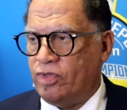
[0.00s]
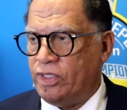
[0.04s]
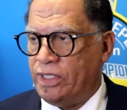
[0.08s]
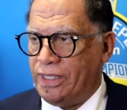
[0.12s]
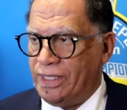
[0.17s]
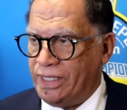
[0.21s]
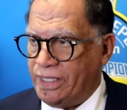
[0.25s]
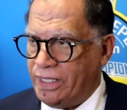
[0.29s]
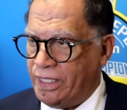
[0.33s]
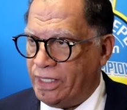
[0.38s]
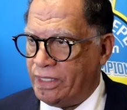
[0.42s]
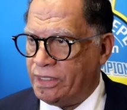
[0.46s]
the
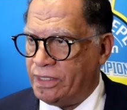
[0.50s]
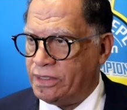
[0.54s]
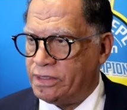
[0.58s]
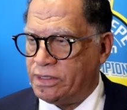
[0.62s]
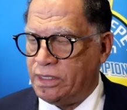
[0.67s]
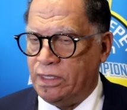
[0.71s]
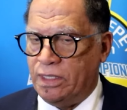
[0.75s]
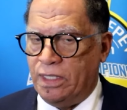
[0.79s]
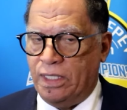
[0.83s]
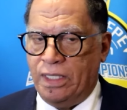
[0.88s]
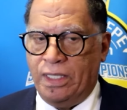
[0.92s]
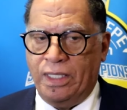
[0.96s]
leagues,
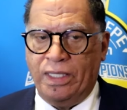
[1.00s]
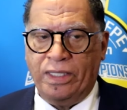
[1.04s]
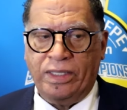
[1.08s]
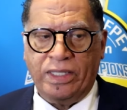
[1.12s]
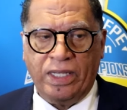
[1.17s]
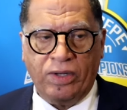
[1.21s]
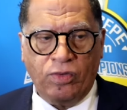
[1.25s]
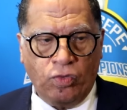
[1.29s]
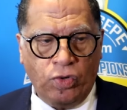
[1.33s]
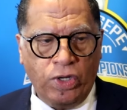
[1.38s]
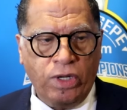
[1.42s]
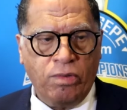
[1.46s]

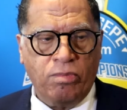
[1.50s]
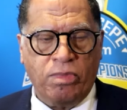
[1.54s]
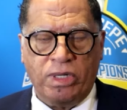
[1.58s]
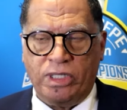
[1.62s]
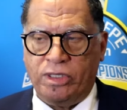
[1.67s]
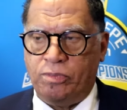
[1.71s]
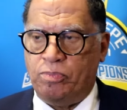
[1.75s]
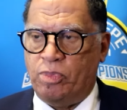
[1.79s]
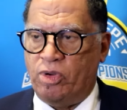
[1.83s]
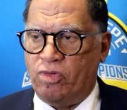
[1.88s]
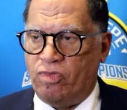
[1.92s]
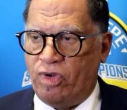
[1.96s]
then we
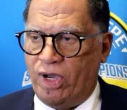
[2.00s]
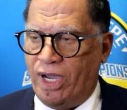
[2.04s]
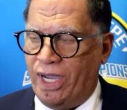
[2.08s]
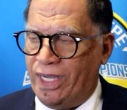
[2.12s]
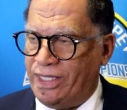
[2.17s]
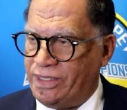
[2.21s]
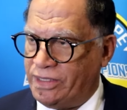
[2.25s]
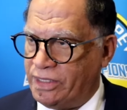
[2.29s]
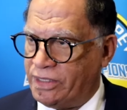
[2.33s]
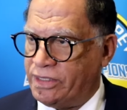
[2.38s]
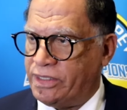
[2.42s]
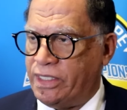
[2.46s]
must
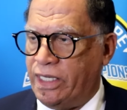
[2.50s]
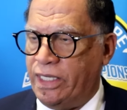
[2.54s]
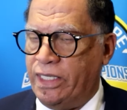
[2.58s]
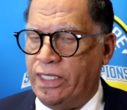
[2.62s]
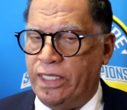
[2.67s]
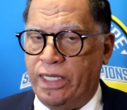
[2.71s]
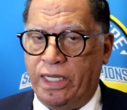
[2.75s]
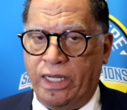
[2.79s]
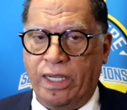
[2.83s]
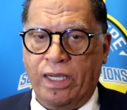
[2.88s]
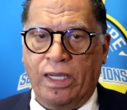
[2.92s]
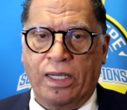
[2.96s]
provide the
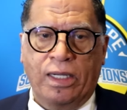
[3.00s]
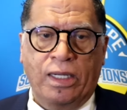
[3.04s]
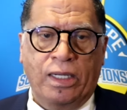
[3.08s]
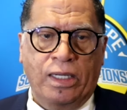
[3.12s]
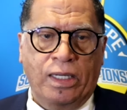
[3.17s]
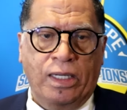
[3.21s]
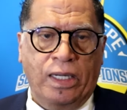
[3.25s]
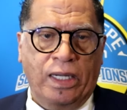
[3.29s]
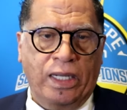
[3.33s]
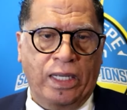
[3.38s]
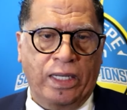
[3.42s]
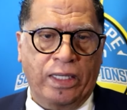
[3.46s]
training.
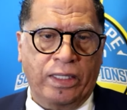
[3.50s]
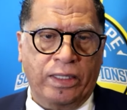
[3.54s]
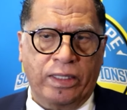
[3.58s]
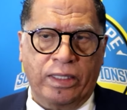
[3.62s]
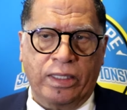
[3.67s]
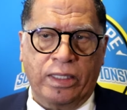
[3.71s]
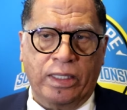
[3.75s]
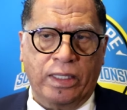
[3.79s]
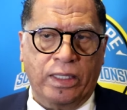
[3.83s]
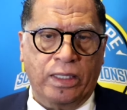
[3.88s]
And